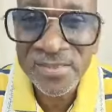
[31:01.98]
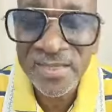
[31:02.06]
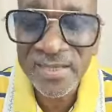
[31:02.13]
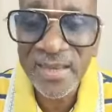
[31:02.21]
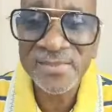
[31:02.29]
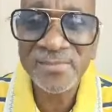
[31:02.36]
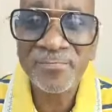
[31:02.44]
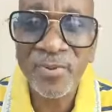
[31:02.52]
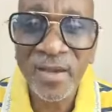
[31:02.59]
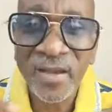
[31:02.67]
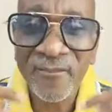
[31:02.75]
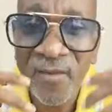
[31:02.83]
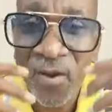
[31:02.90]
sickness,
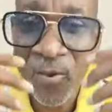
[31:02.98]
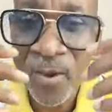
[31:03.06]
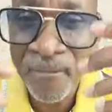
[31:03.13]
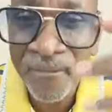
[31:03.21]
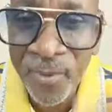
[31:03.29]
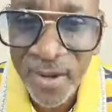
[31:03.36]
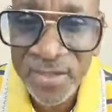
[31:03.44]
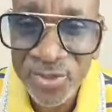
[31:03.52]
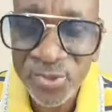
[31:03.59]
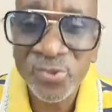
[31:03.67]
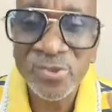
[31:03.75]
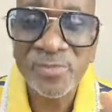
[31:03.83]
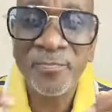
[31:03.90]
praying for our
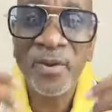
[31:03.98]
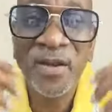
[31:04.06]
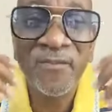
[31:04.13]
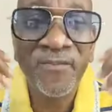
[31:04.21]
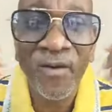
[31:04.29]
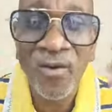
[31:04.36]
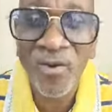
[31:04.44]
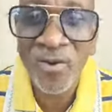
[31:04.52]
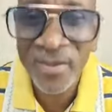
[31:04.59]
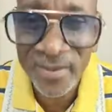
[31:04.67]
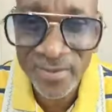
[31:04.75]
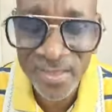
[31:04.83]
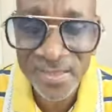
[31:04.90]
breakthroughs, praying for all
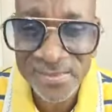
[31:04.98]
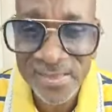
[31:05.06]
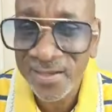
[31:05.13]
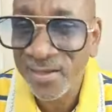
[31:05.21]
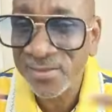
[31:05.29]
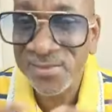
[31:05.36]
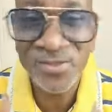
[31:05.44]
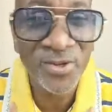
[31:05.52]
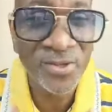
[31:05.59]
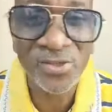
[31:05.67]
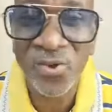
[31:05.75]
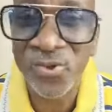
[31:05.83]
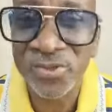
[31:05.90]
the things that
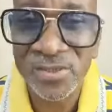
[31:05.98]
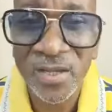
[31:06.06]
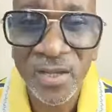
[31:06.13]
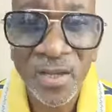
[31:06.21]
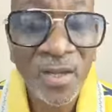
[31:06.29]
concerns us.